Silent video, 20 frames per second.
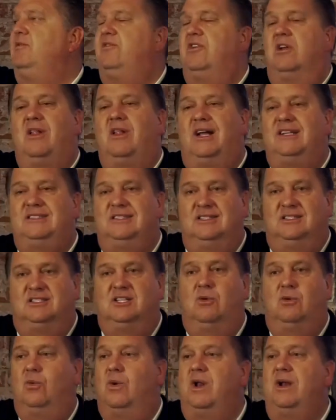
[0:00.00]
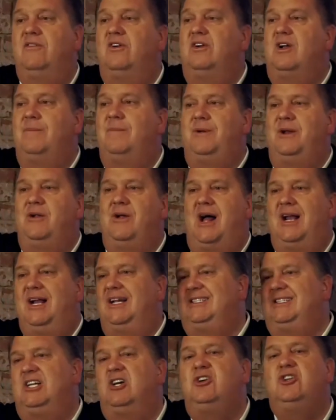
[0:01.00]
your license at whatever company you're at.
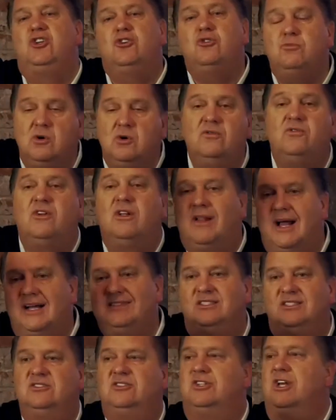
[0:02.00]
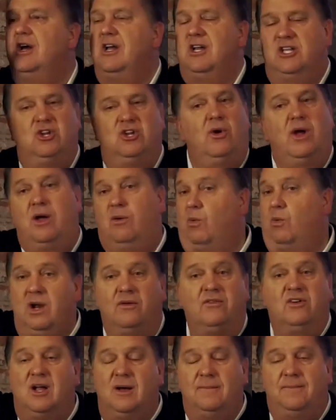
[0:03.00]
Until you move your license, you're at whatever
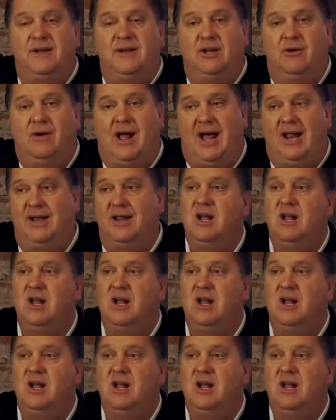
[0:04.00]
company you're at.